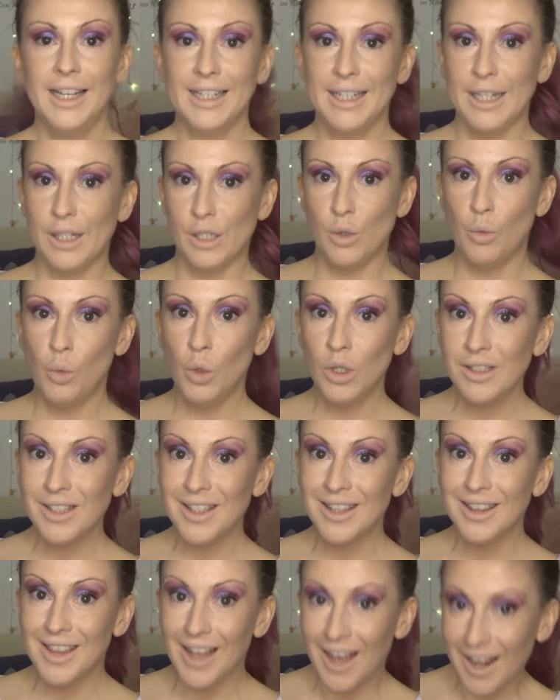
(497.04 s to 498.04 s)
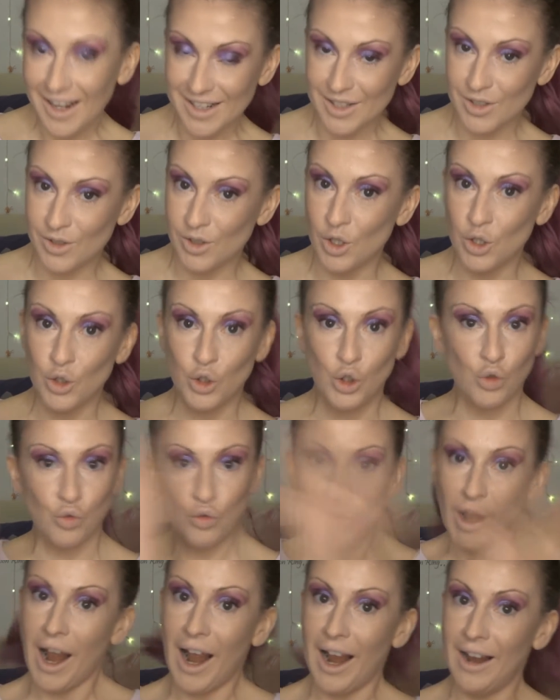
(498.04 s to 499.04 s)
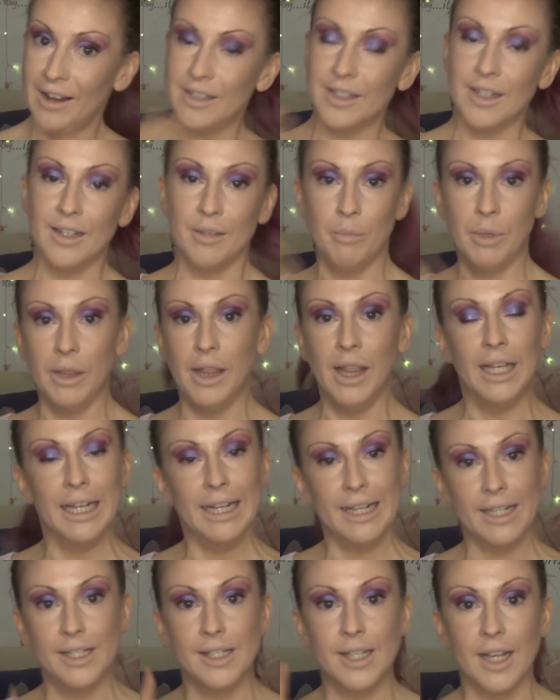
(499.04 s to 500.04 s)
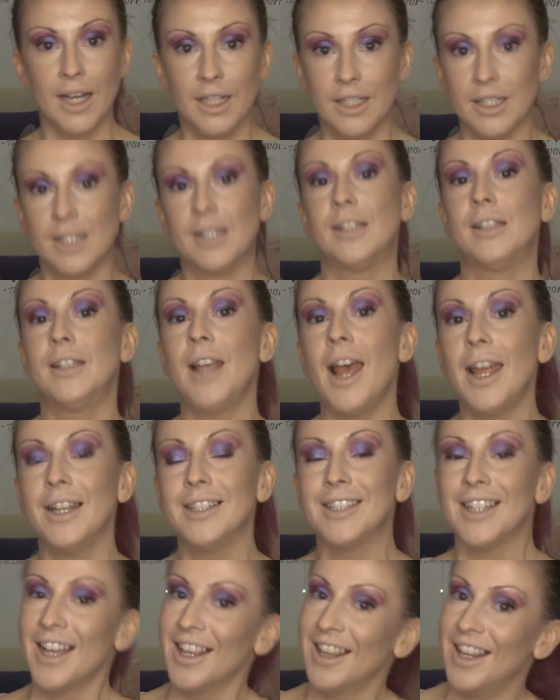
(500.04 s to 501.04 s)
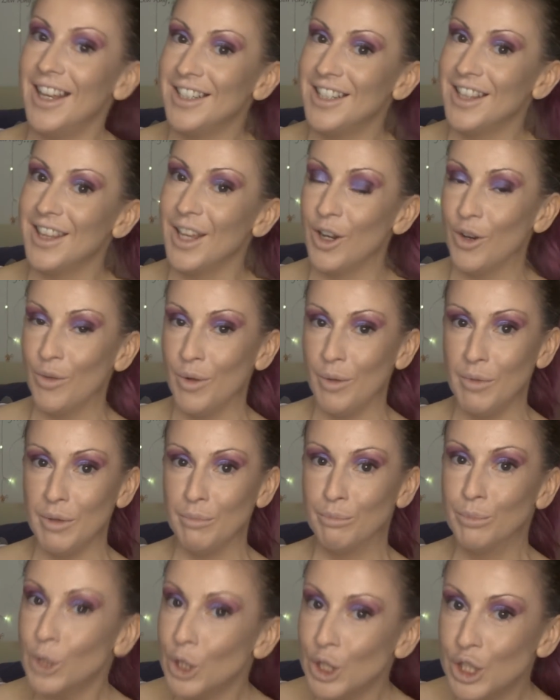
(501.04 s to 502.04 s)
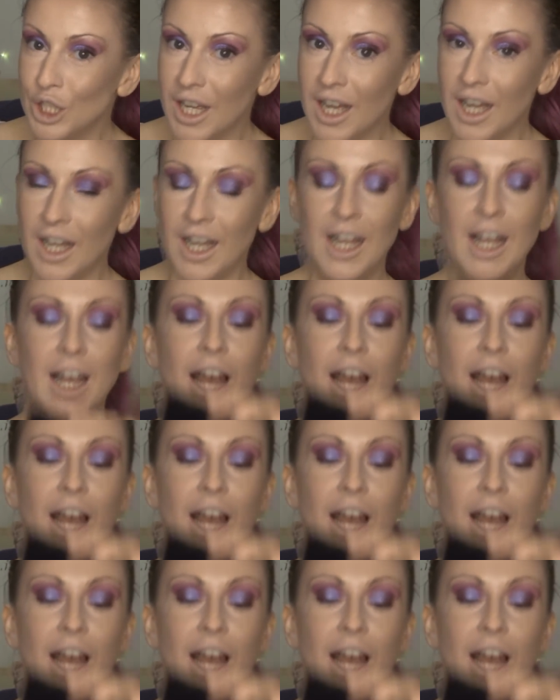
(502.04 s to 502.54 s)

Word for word: Okay, so once that is dried and in place and set, I like to then go in with blusher